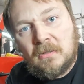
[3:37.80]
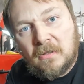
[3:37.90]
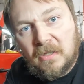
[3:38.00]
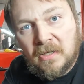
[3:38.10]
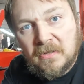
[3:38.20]

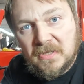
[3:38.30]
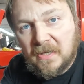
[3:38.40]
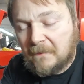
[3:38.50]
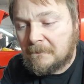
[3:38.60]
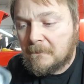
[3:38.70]
All right, how's
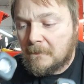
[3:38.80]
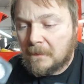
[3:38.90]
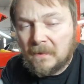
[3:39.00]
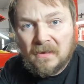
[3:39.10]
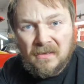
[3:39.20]
that?
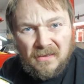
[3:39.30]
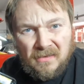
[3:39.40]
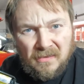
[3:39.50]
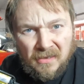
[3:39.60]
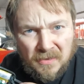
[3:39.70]

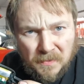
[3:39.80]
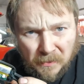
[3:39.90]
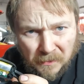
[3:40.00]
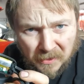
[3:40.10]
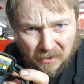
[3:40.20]
That's
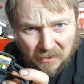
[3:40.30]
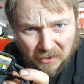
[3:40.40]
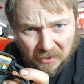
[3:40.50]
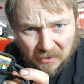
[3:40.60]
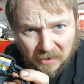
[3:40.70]
probably got a
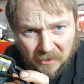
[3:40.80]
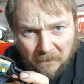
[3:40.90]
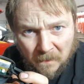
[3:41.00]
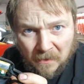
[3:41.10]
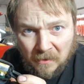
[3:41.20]
lot of
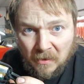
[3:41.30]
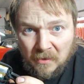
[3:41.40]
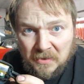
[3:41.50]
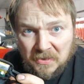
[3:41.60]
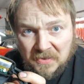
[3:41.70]
glare.
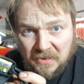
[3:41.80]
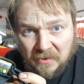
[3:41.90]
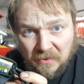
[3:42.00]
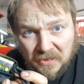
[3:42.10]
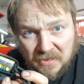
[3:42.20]
Do you see
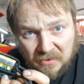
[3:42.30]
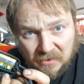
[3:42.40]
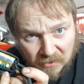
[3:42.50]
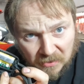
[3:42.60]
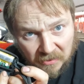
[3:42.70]
all these
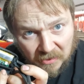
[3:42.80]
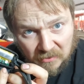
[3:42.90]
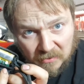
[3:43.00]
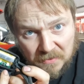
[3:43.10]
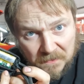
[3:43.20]
little
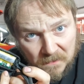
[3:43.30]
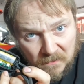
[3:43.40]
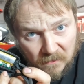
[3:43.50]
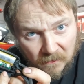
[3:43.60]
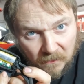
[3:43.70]
connectors?
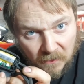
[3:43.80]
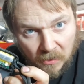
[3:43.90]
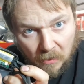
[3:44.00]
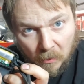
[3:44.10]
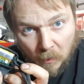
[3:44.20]

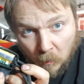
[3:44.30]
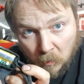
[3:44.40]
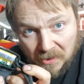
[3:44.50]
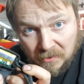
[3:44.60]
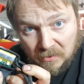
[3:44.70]

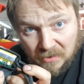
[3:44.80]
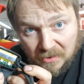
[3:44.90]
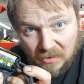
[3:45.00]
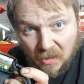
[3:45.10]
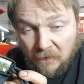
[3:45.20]

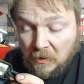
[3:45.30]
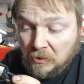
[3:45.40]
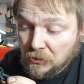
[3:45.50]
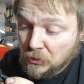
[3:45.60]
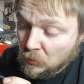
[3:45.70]
Weirdly enough,
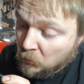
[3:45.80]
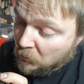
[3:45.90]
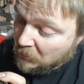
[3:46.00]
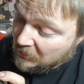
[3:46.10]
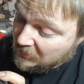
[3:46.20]
you
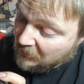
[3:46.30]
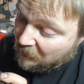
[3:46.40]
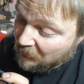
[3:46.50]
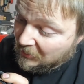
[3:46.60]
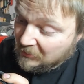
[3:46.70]

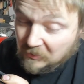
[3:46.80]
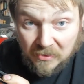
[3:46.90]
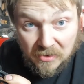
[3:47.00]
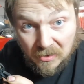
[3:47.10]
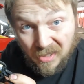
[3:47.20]
wouldn't think
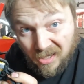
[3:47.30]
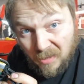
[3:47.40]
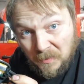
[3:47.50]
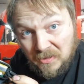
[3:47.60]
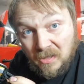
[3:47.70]
this should
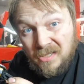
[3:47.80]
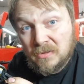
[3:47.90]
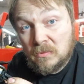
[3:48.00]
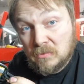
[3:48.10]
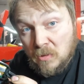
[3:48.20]
happen. I
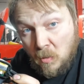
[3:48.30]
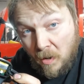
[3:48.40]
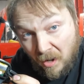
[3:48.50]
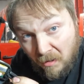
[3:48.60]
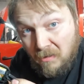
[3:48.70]
don't
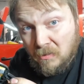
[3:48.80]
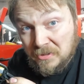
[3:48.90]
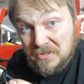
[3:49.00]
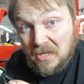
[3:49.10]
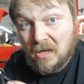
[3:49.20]
know how
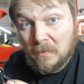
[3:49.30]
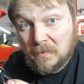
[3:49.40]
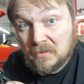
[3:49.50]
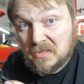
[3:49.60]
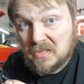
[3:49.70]
this
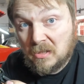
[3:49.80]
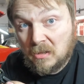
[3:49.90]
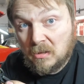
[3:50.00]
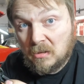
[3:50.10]
happens.